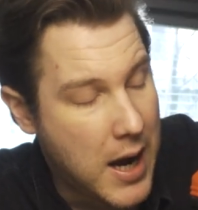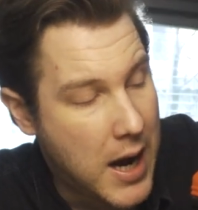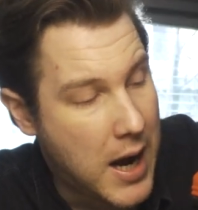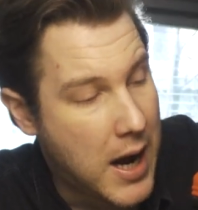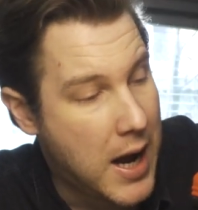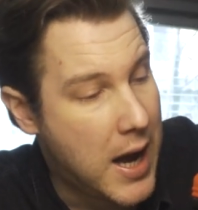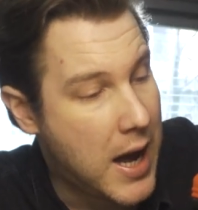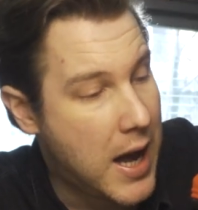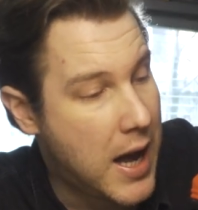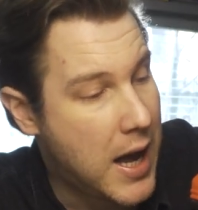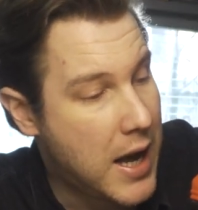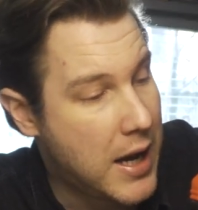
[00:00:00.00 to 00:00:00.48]

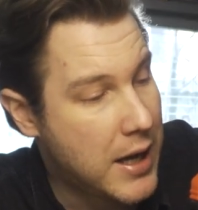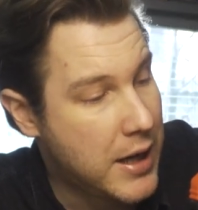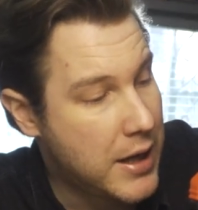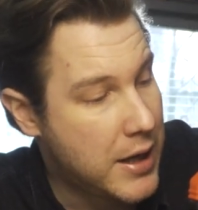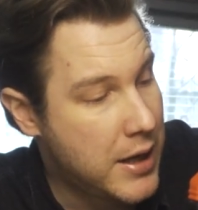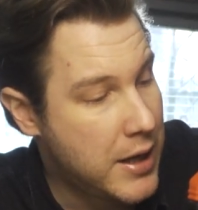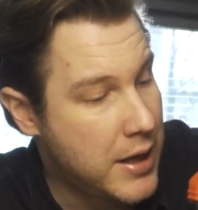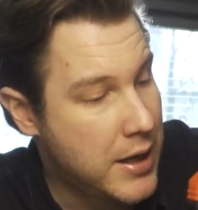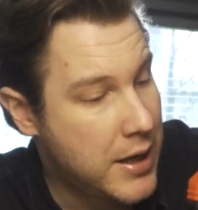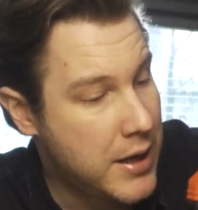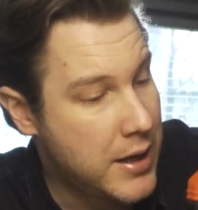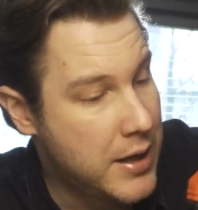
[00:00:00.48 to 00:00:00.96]

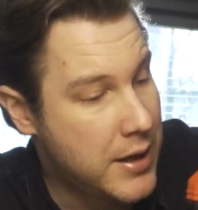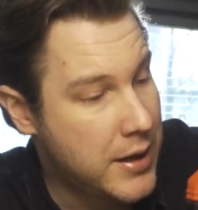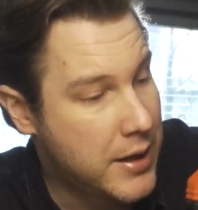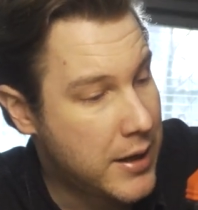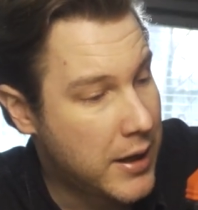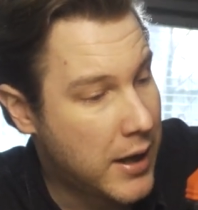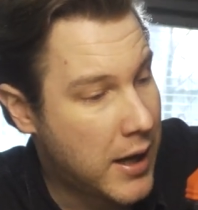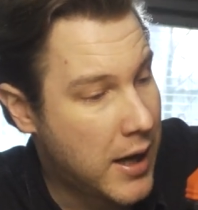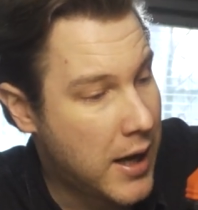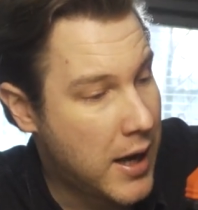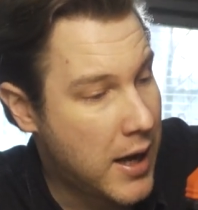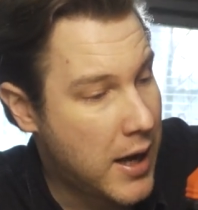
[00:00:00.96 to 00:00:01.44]
And
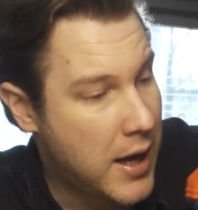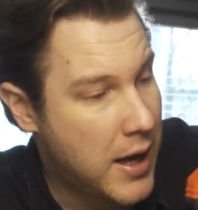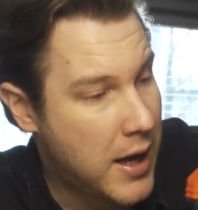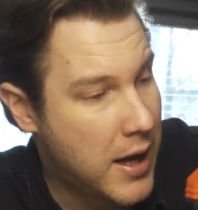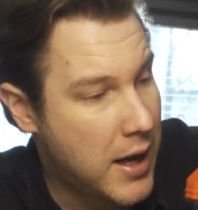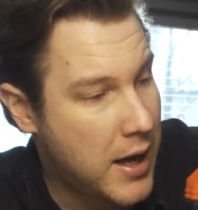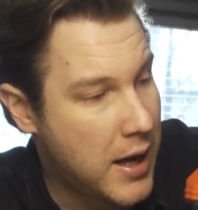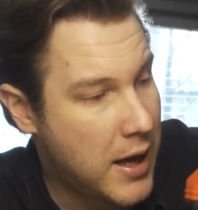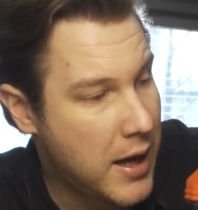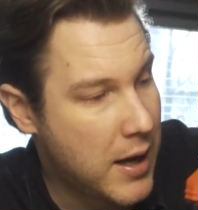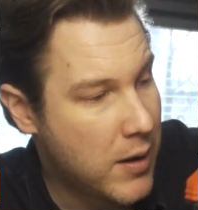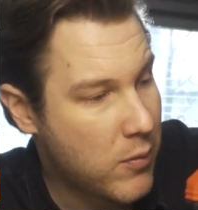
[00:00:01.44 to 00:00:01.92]

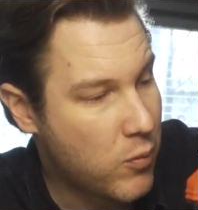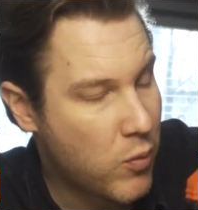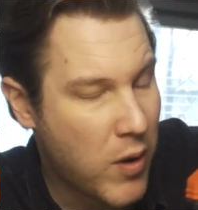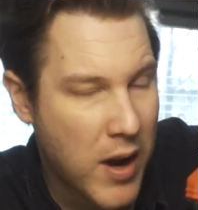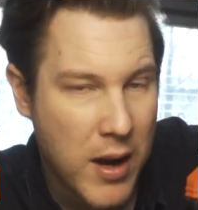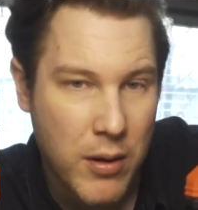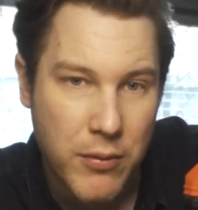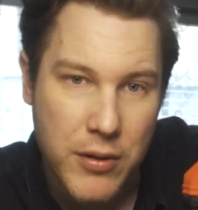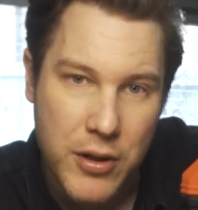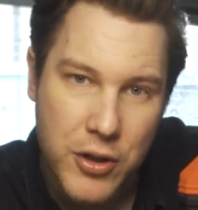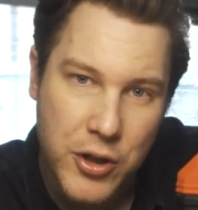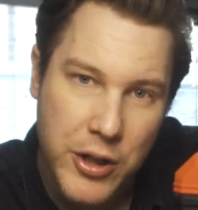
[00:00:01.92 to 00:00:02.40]

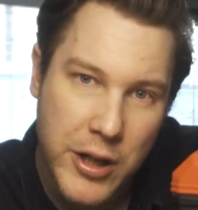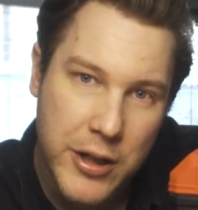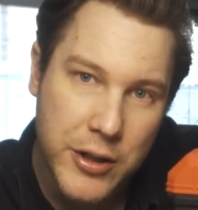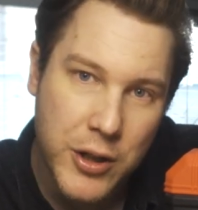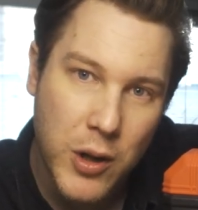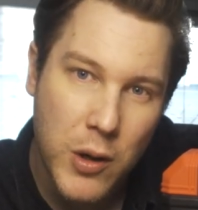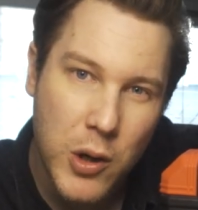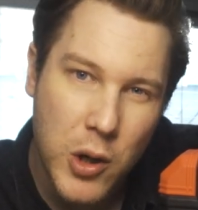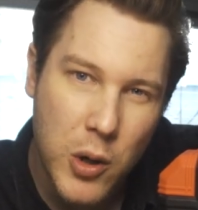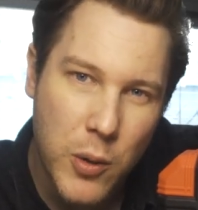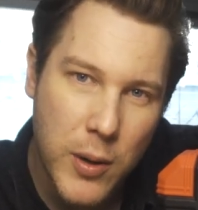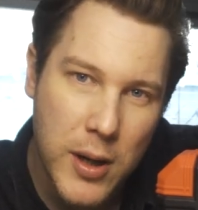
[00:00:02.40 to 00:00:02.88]
wow, this year's
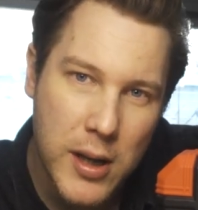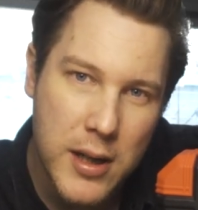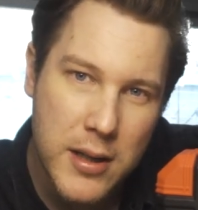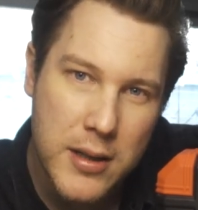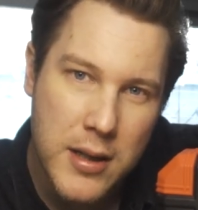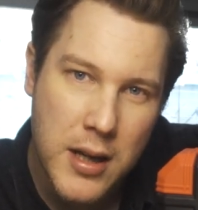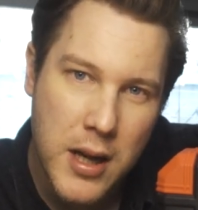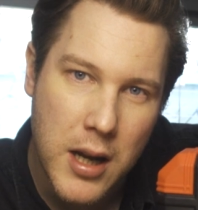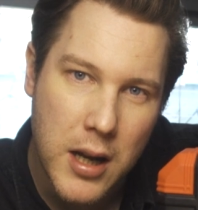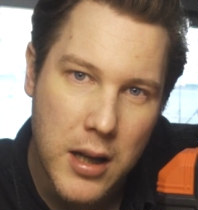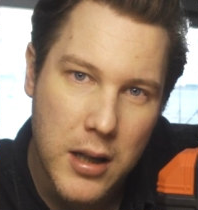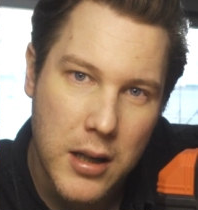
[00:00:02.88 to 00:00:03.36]
going quick,
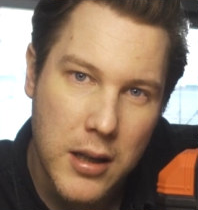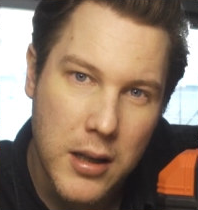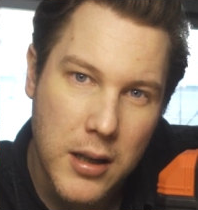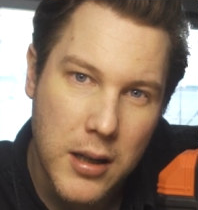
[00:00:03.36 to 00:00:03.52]
isn't it?